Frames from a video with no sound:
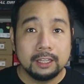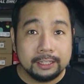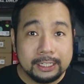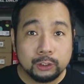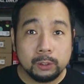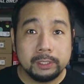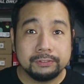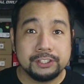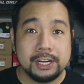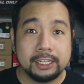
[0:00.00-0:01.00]
Thank you so much
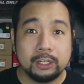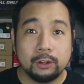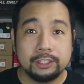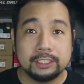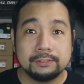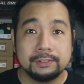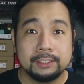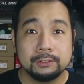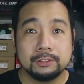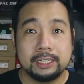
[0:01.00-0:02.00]
for checking on this
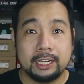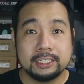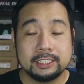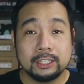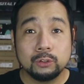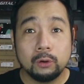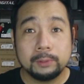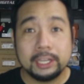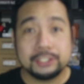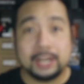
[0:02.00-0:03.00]
video today, guys, and I do hope you
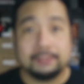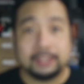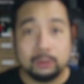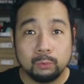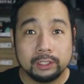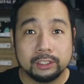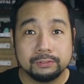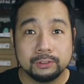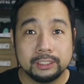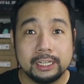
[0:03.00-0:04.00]
guys are having a
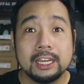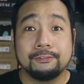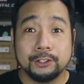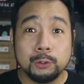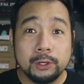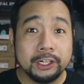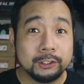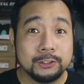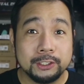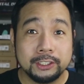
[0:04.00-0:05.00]
wonderful day. If you're new here,
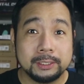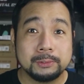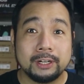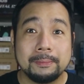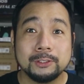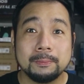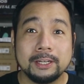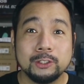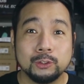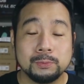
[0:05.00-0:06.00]
consider subscribing to my
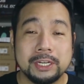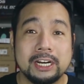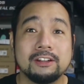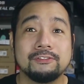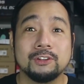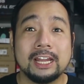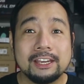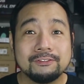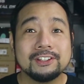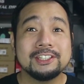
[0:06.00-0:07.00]
YouTube channel if you
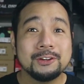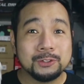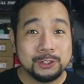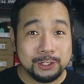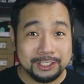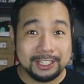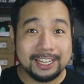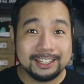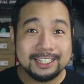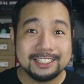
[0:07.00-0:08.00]
like videos just
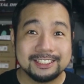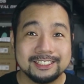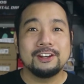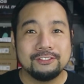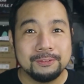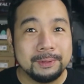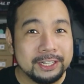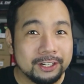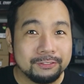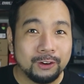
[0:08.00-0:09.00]
like this. And if you've been
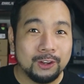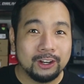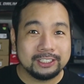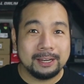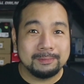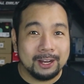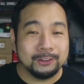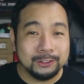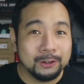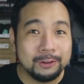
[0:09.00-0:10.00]
here for a long time now,
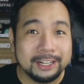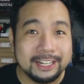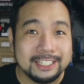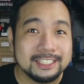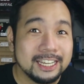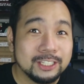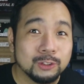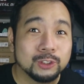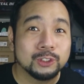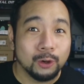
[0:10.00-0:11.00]
you know what it is. Thank you
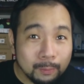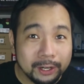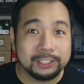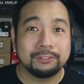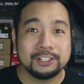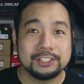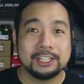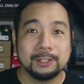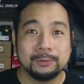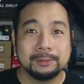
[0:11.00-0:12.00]
so much for
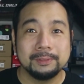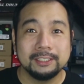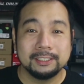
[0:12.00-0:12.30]
sticking with me.